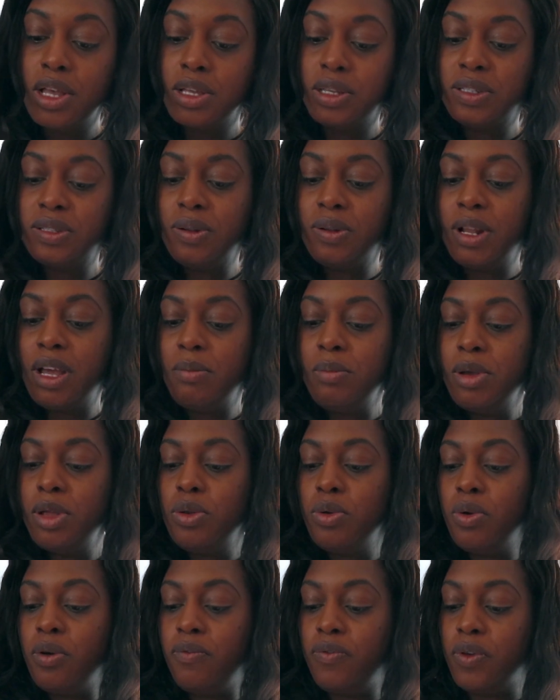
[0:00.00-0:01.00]
So let me
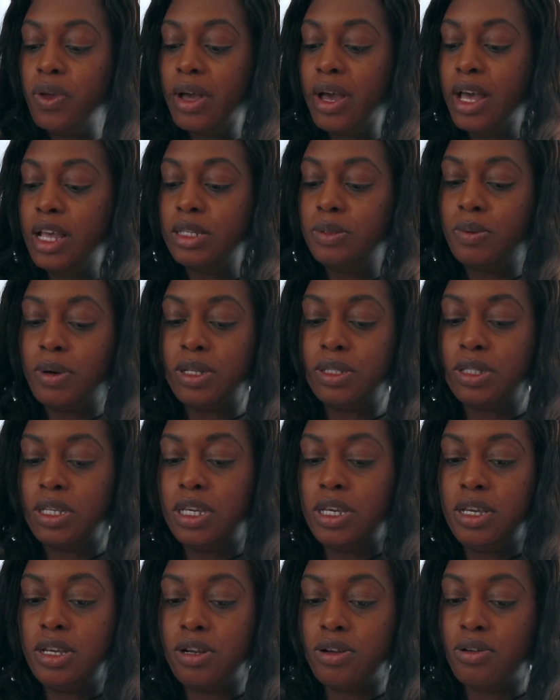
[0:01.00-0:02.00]
know if you guys want to
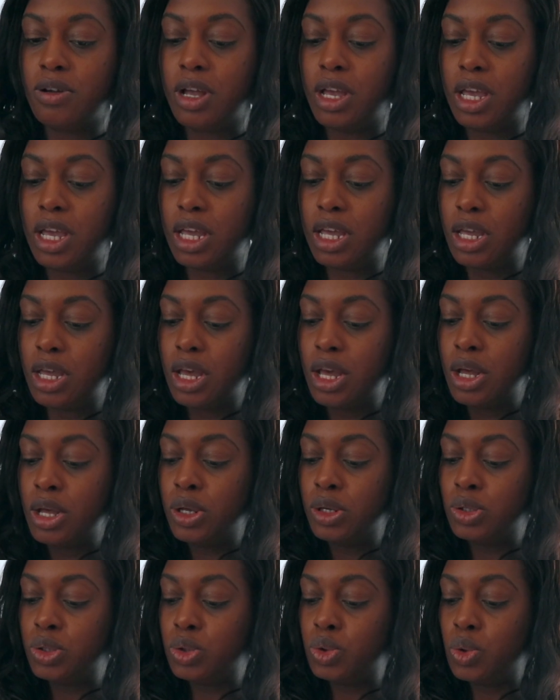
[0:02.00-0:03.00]
hear a
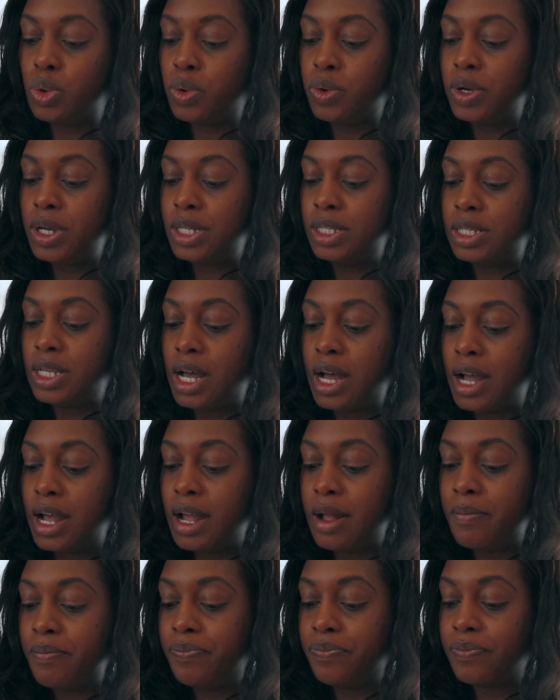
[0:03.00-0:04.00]
story
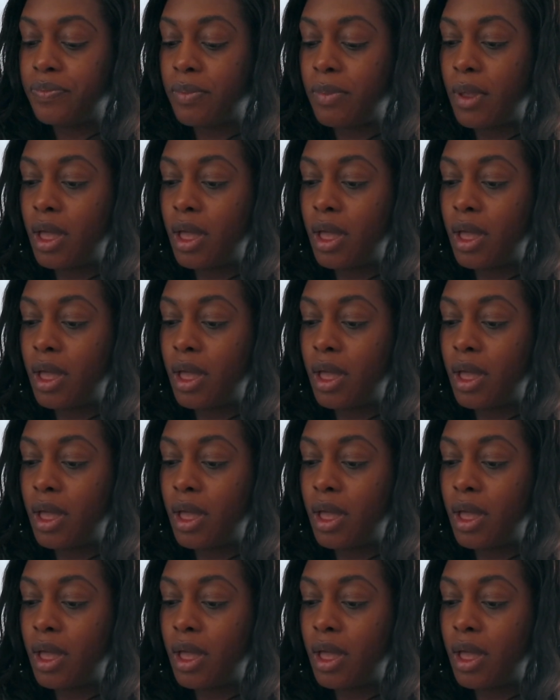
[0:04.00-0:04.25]
time.